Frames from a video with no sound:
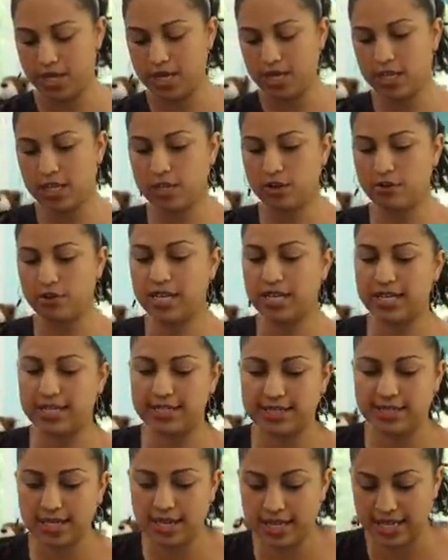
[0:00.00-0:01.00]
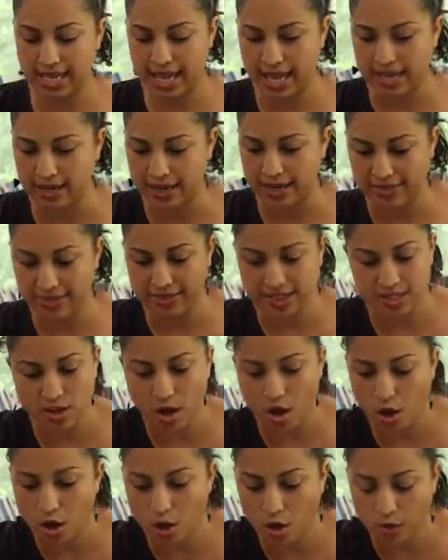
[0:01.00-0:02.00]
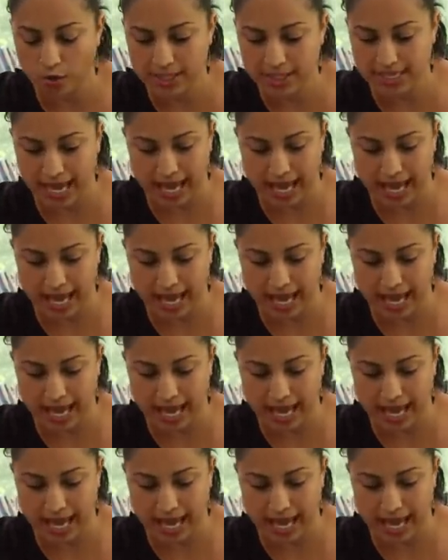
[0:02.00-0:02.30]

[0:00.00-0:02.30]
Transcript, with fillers: Here it is again. And this always